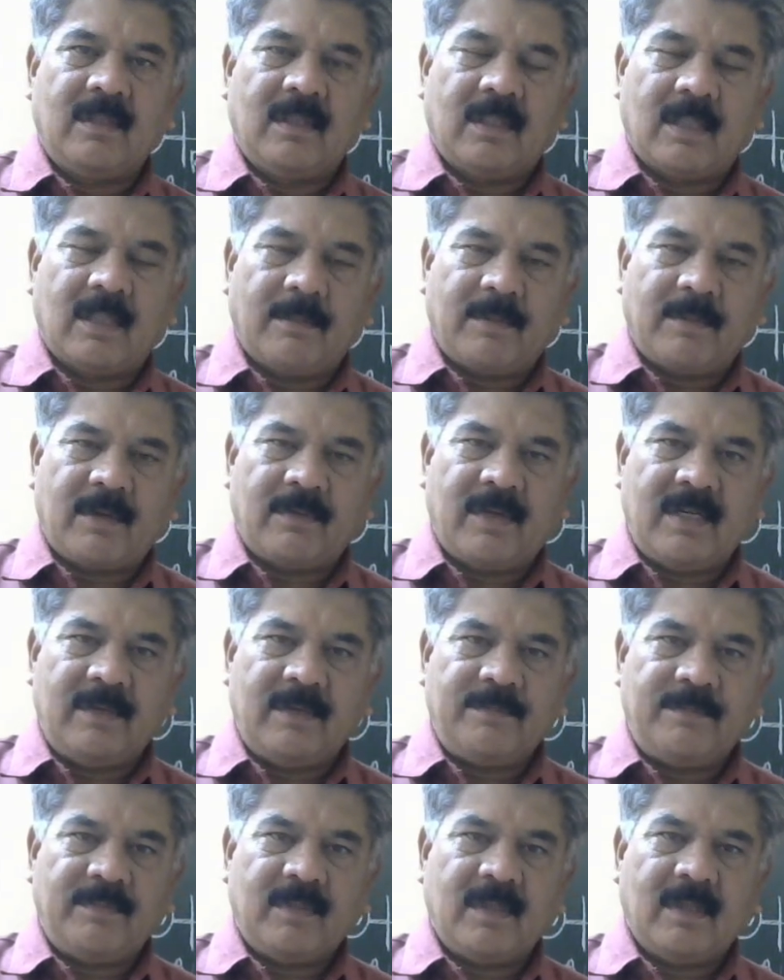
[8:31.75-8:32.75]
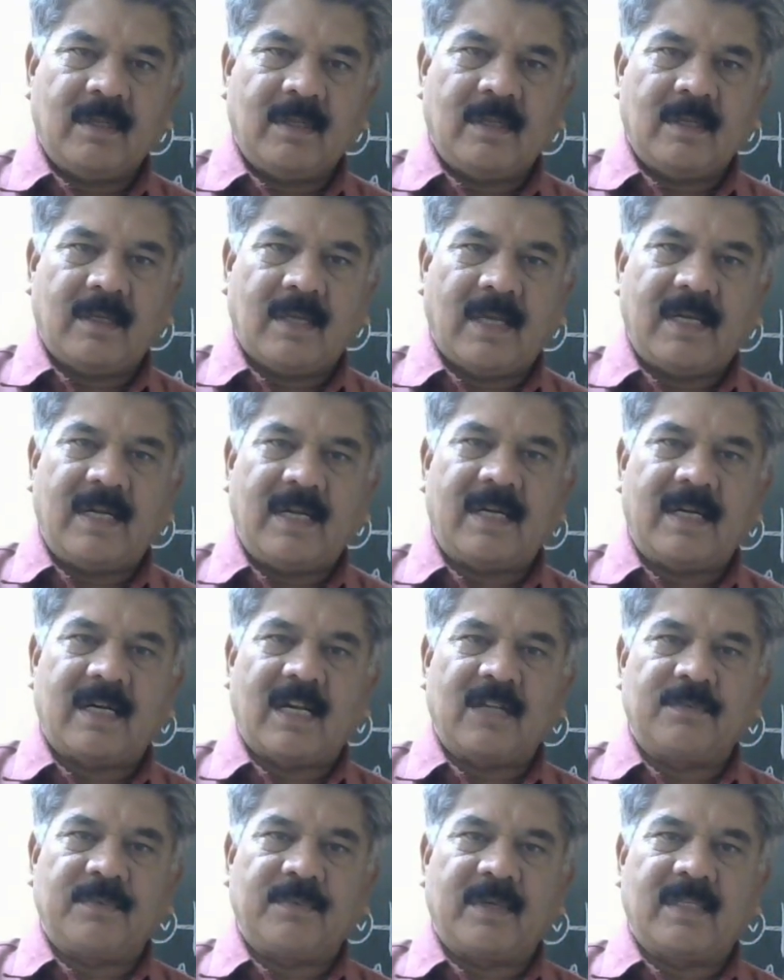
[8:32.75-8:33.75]
Number 1, carrier
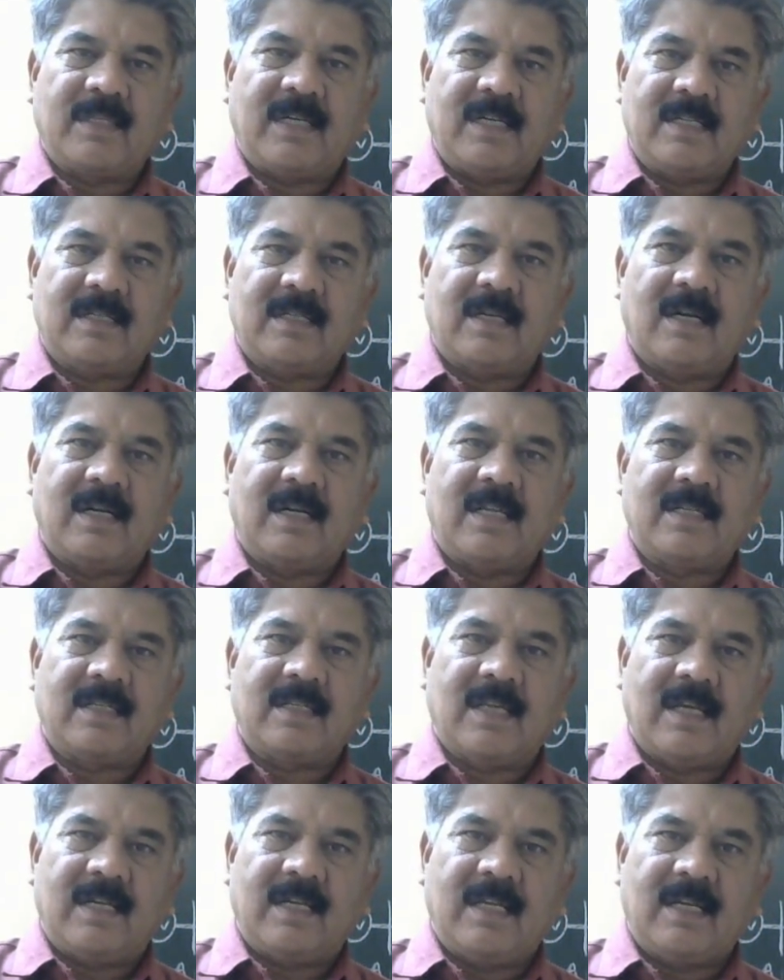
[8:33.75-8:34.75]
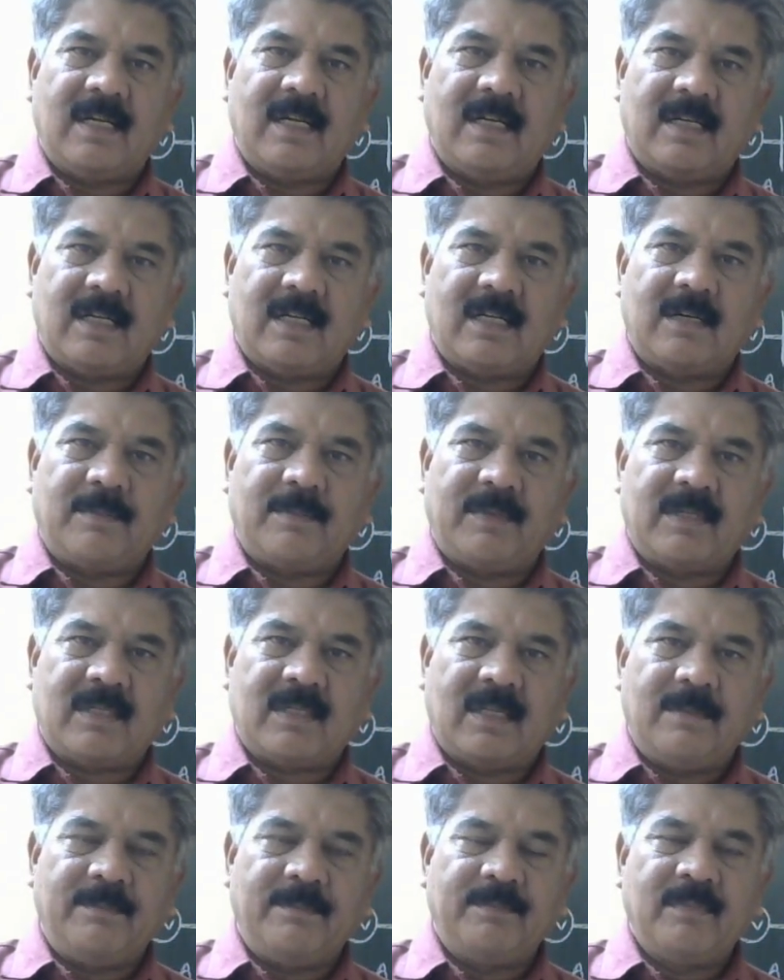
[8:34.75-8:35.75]
transfer, that is called as carrier intertrip
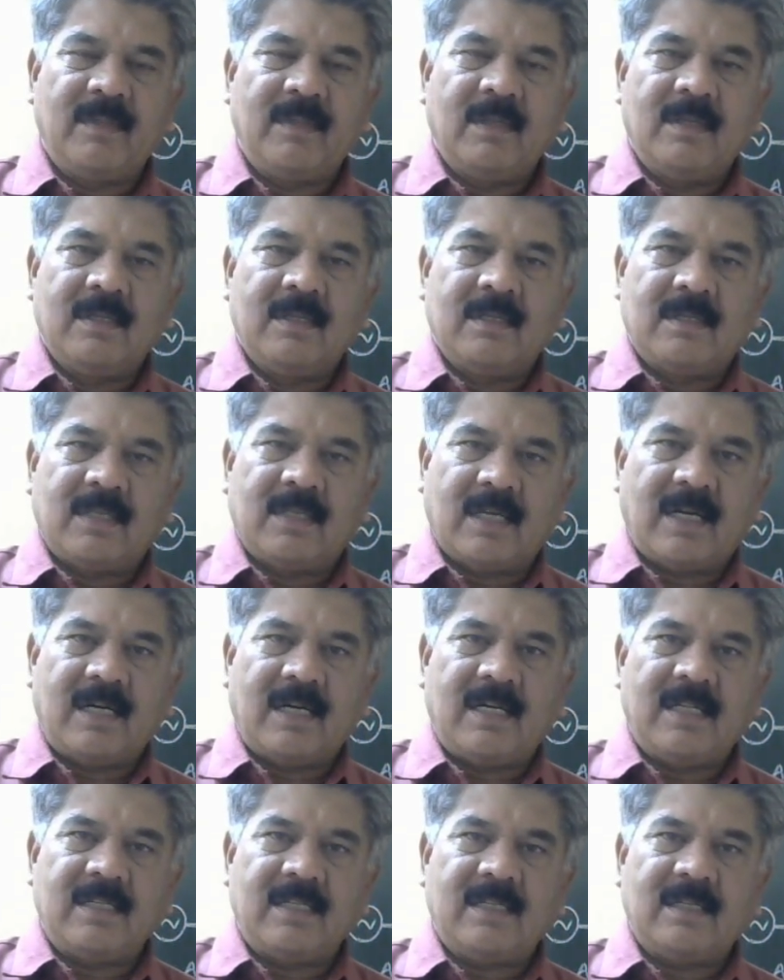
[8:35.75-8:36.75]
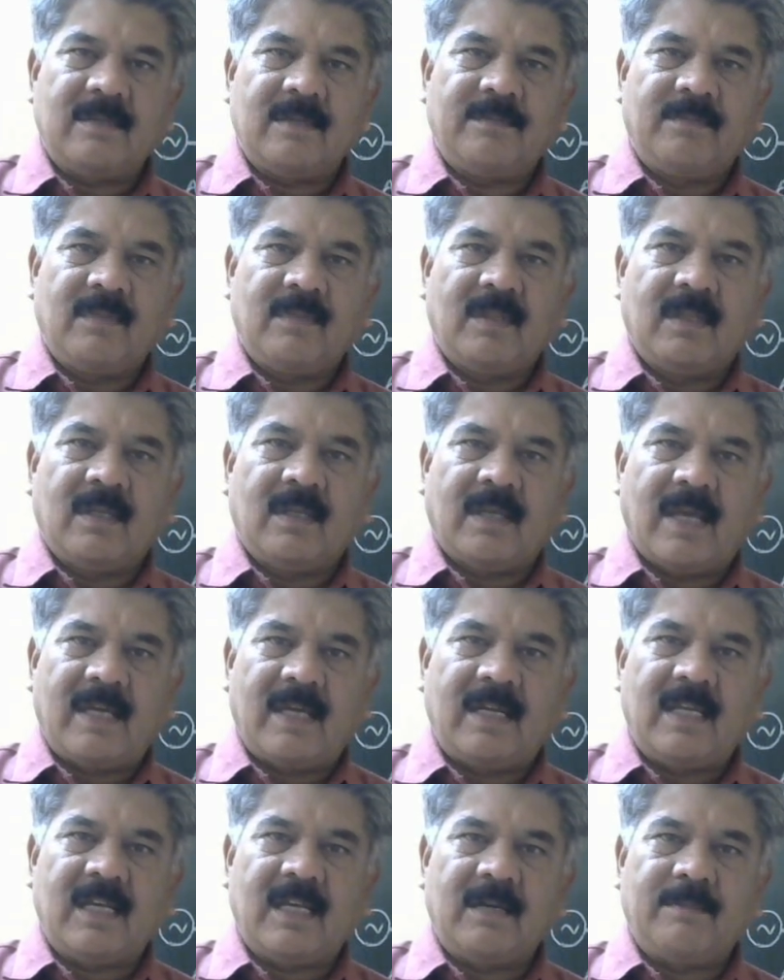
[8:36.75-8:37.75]
scheme. Second is
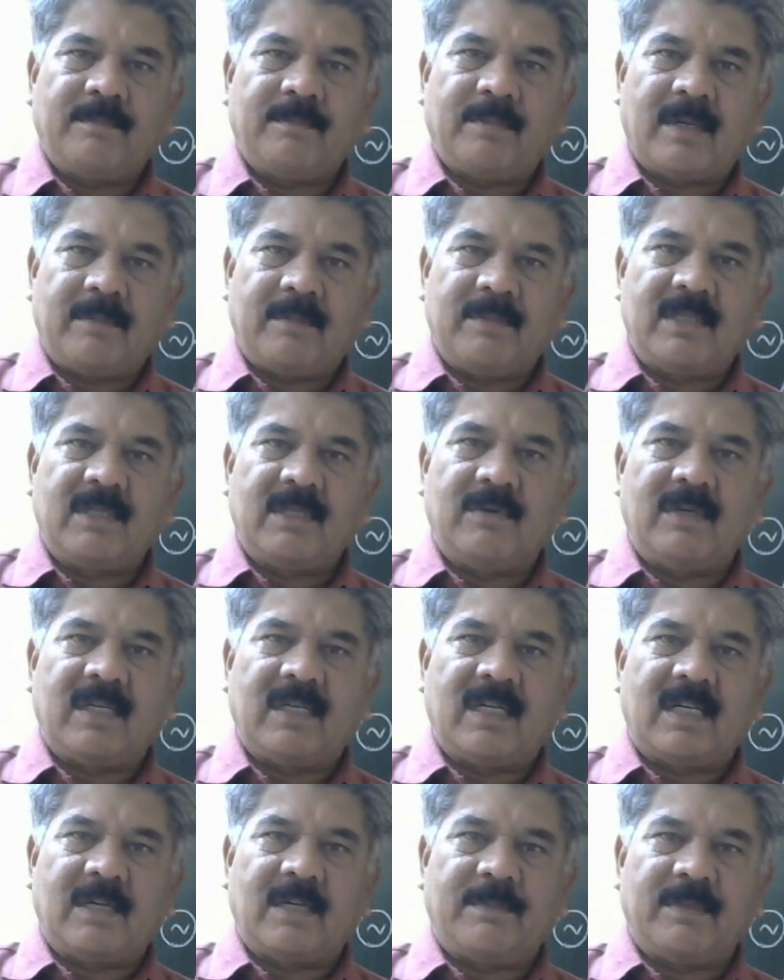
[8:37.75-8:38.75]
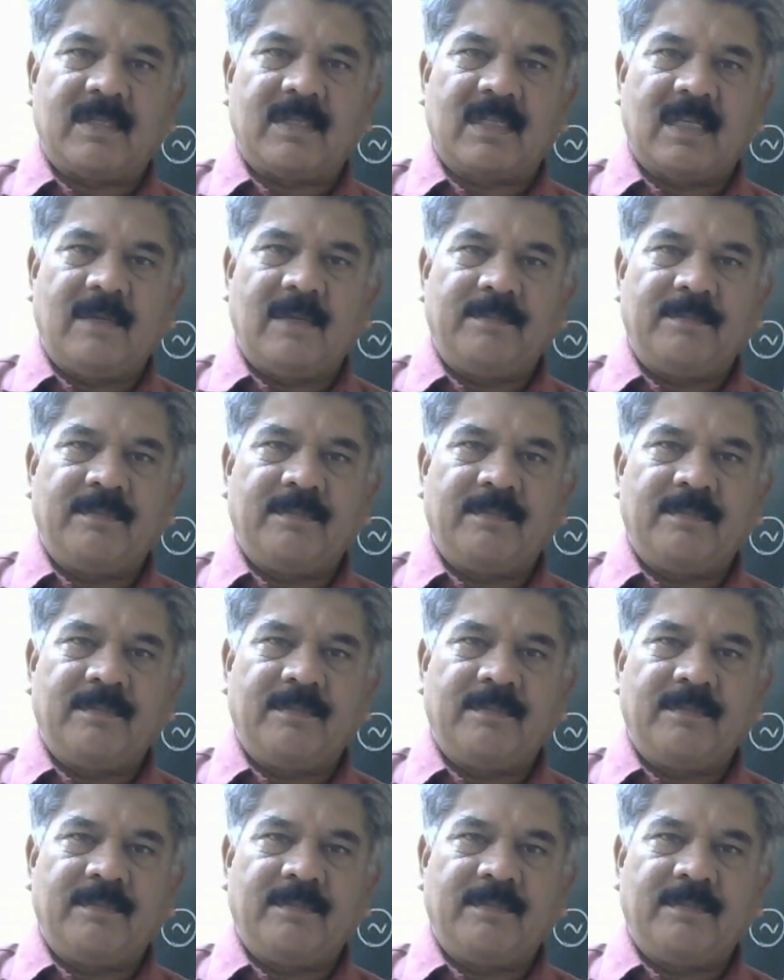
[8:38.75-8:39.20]
carrier permissive intertrip scheme.